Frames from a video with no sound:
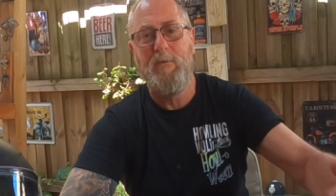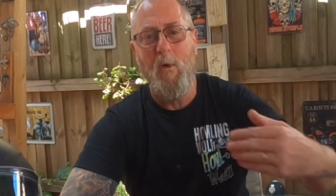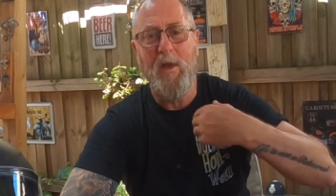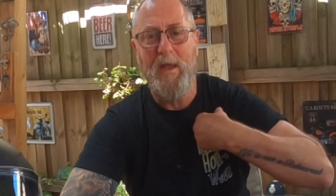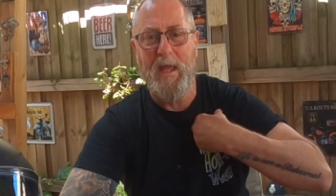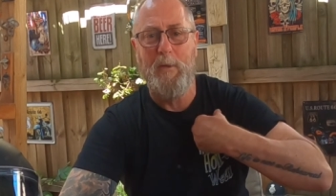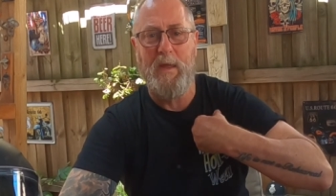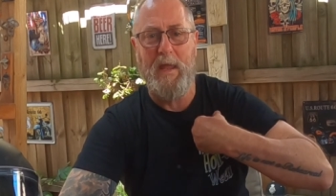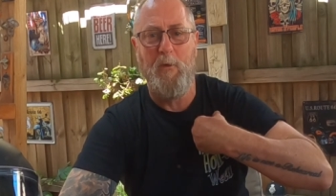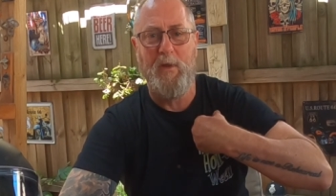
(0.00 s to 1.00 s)
If I can get them
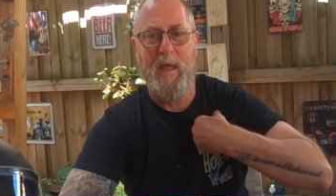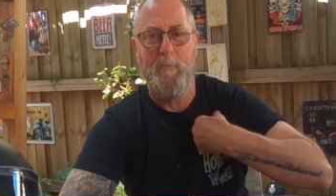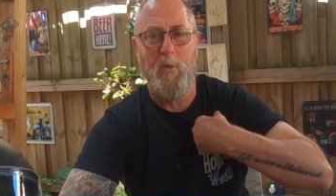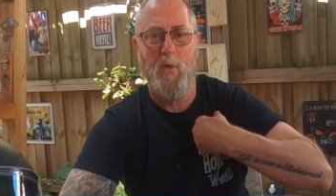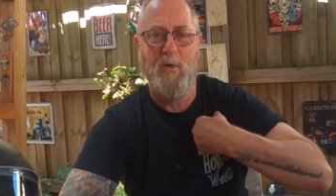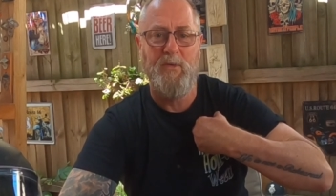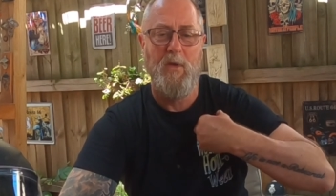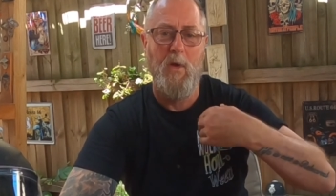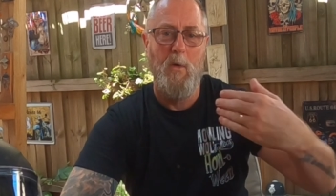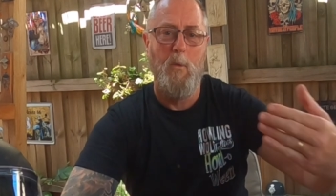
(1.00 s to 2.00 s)
here at that price,
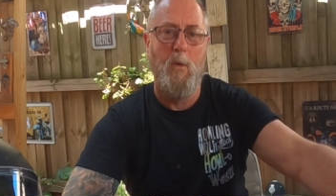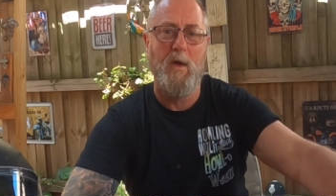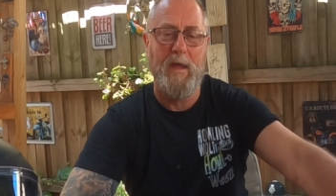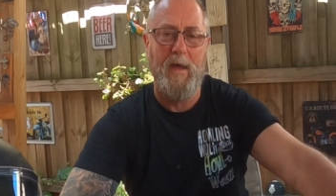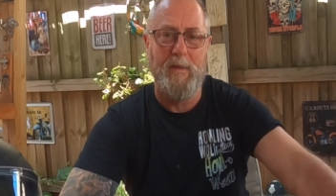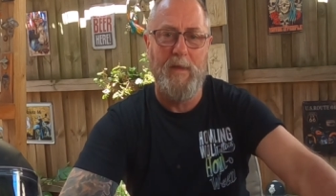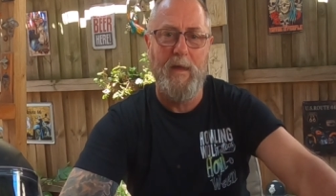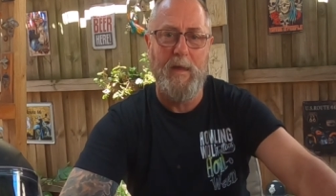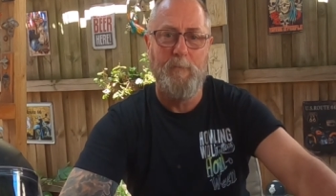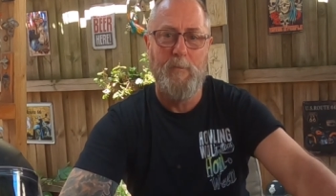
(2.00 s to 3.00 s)
why can't
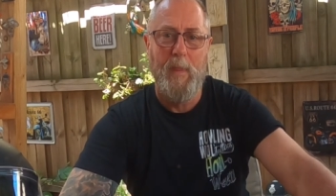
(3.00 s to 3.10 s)
they?"